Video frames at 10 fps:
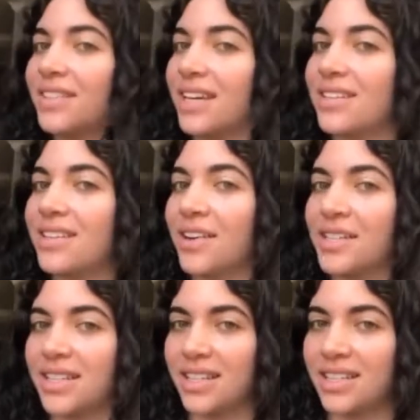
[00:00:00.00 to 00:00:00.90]
a Sarah
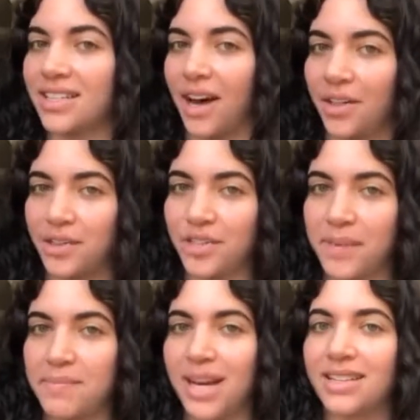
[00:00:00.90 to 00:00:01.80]
Siddons
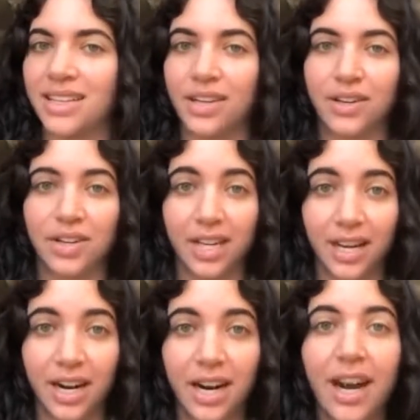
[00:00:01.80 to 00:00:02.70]
Scholarship my senior
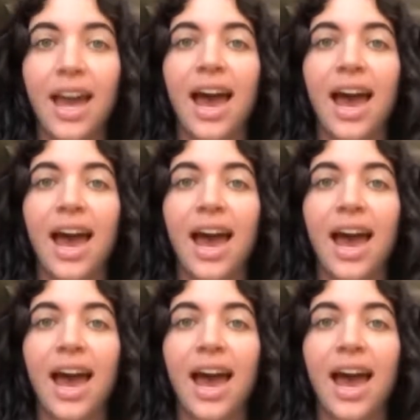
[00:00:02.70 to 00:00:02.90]
year